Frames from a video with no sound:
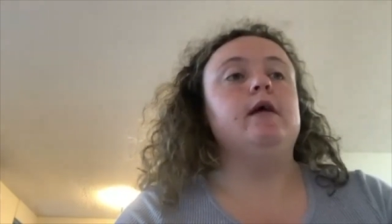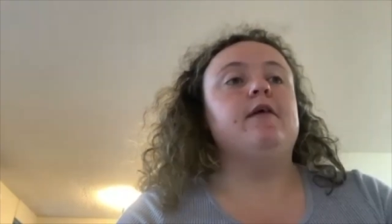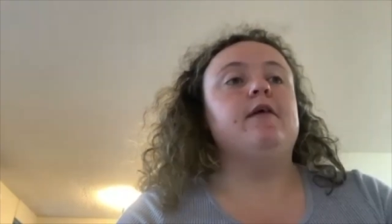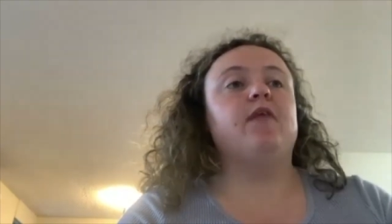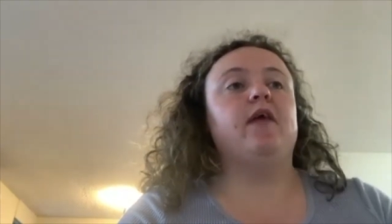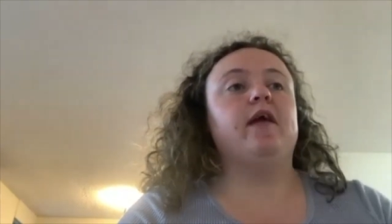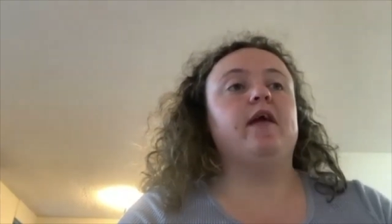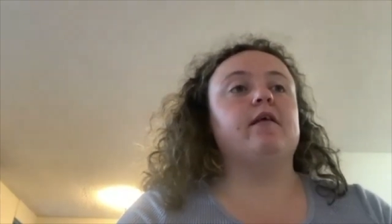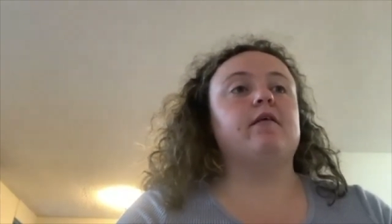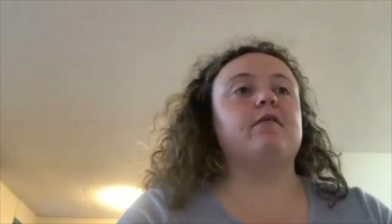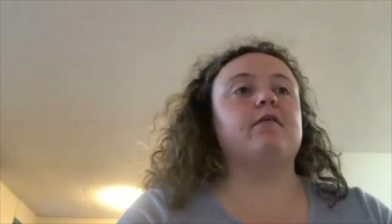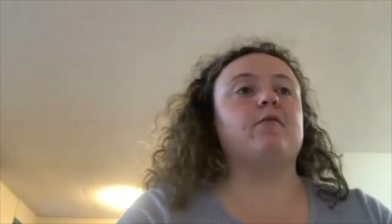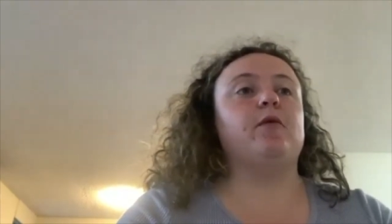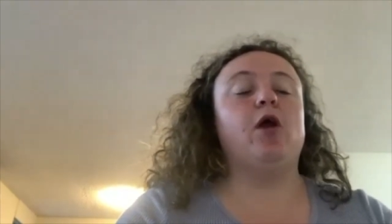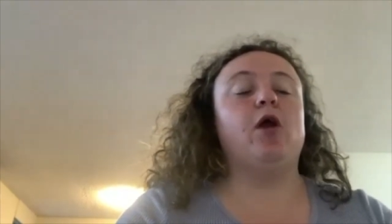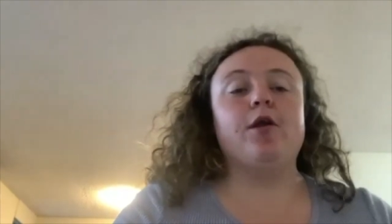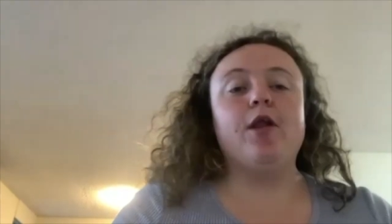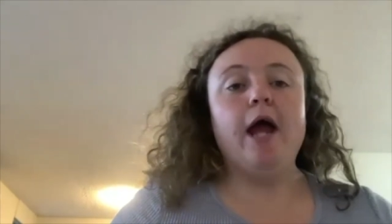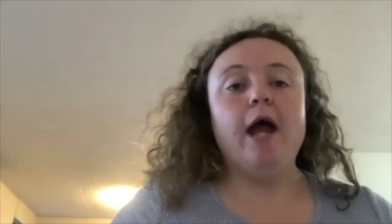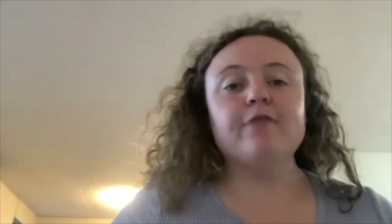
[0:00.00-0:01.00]
things went
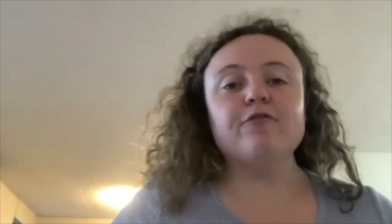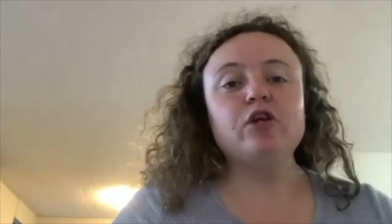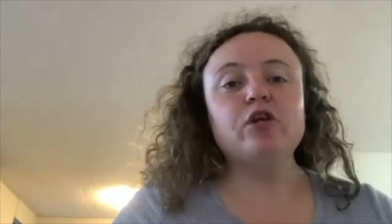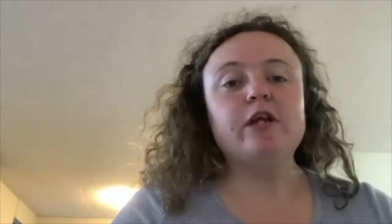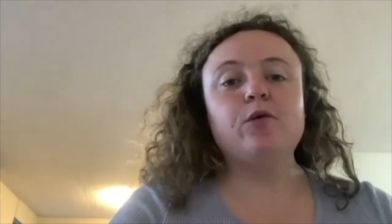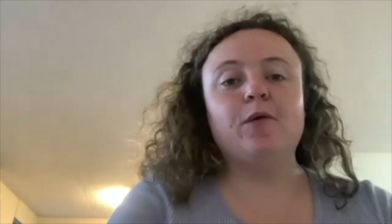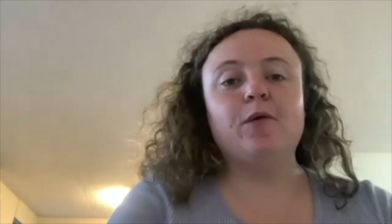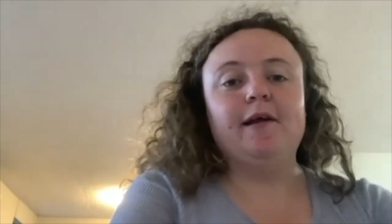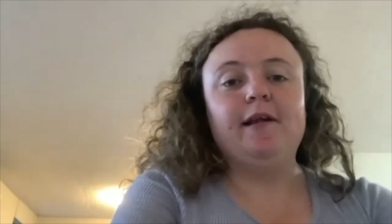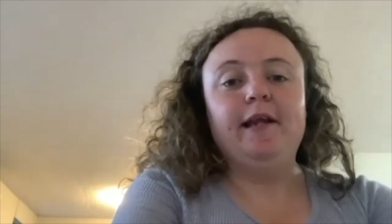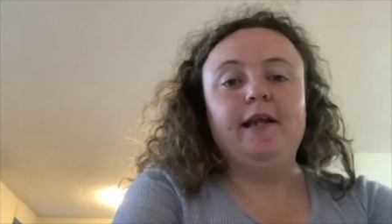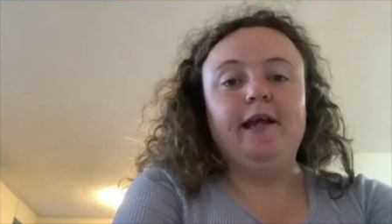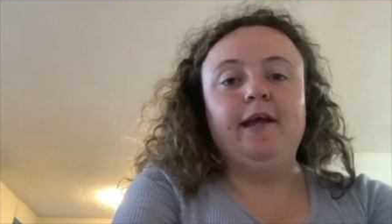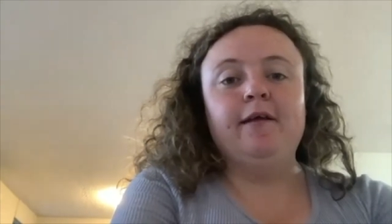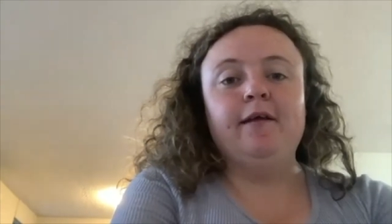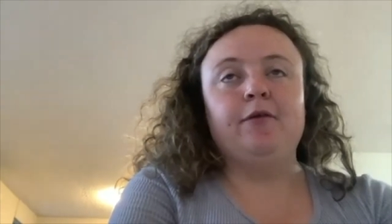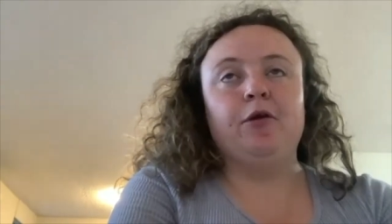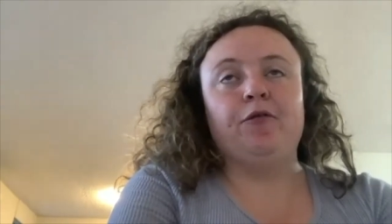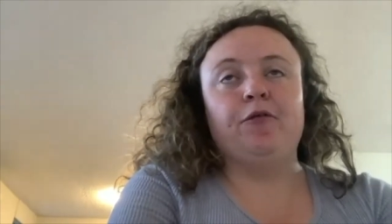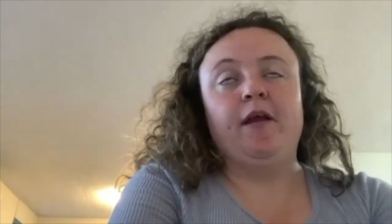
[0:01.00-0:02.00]
online really
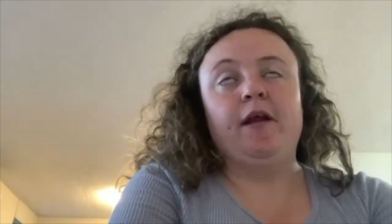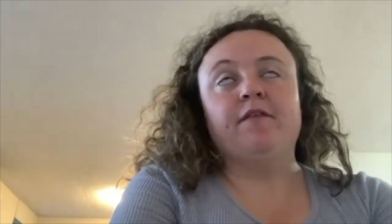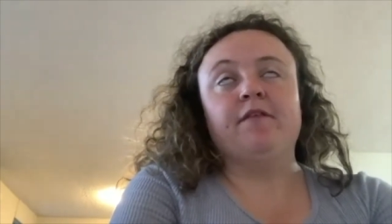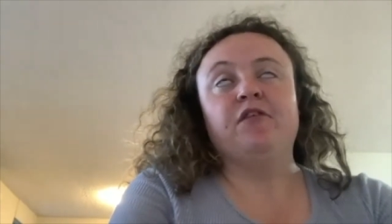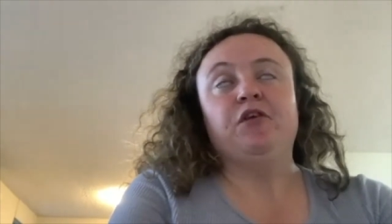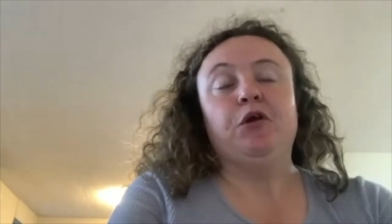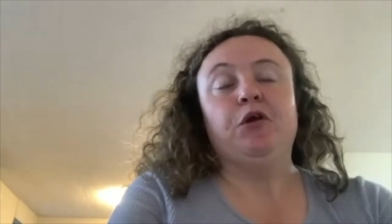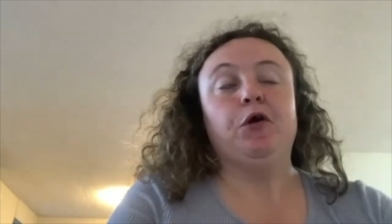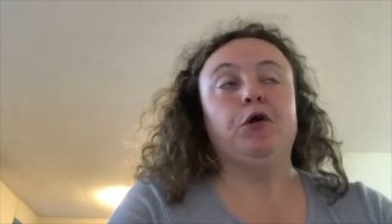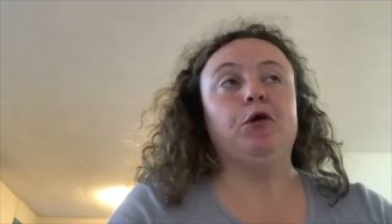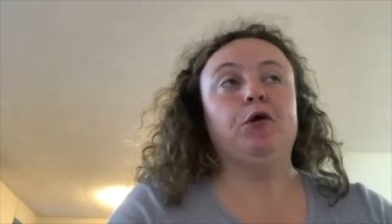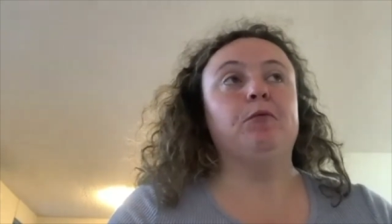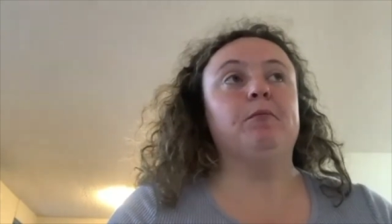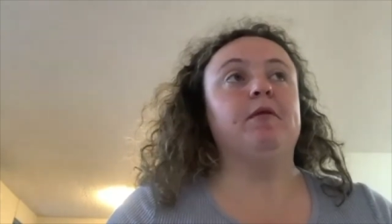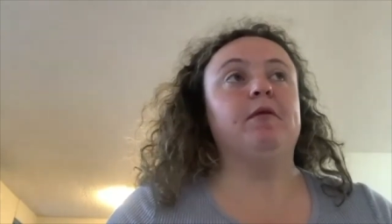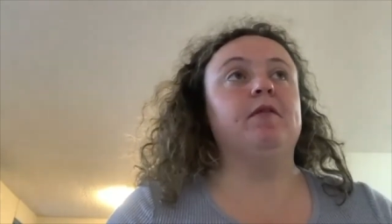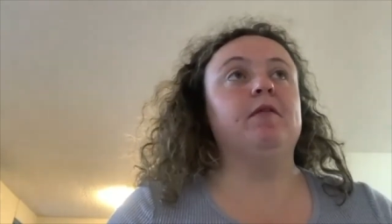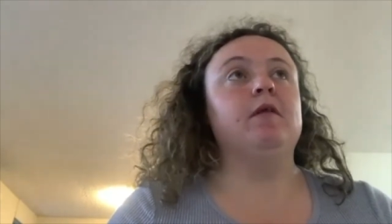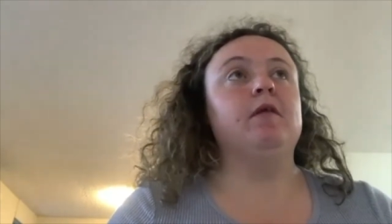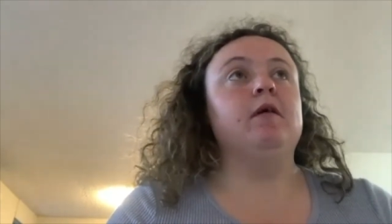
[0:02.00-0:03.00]
quickly near the end of the term,
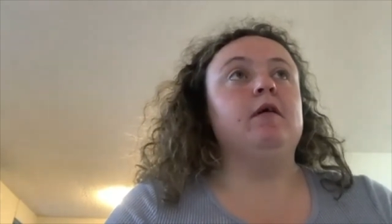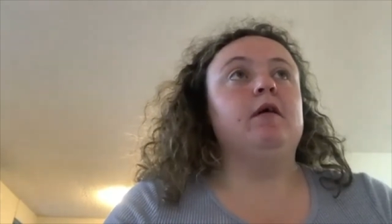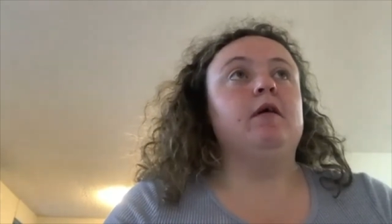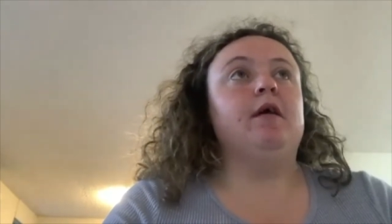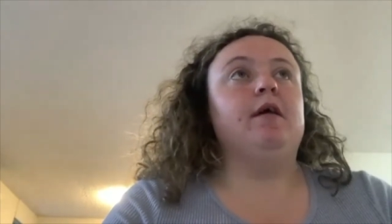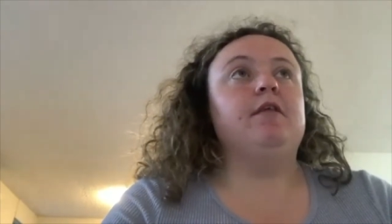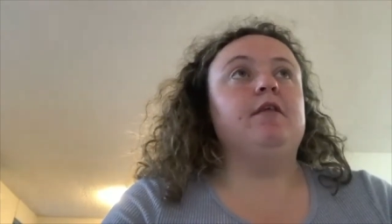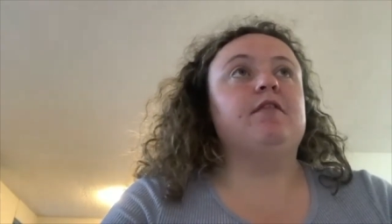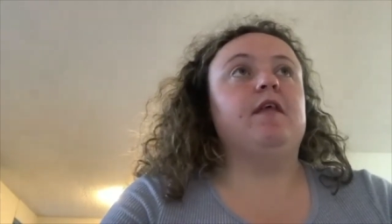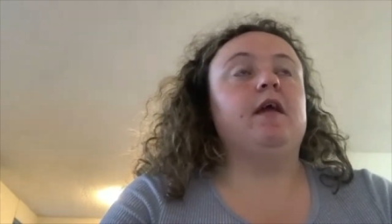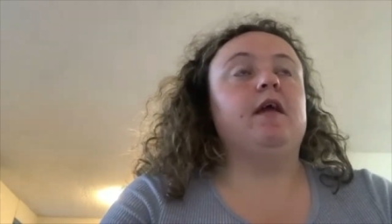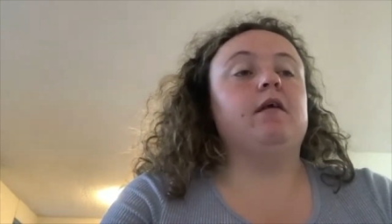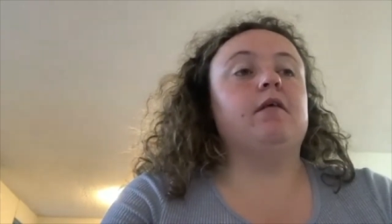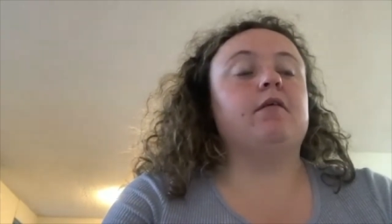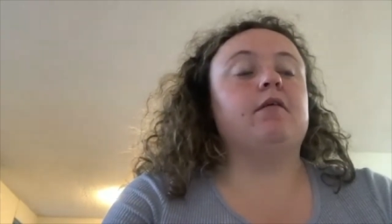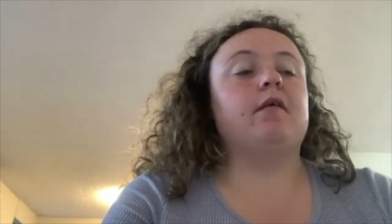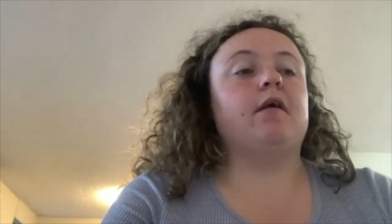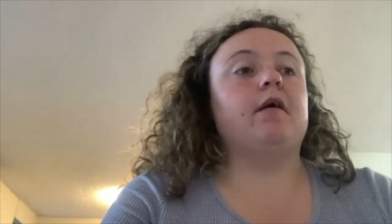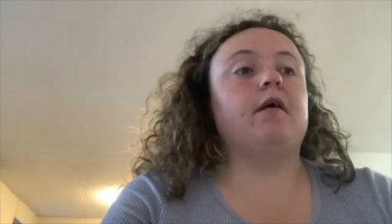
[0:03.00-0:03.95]
and things,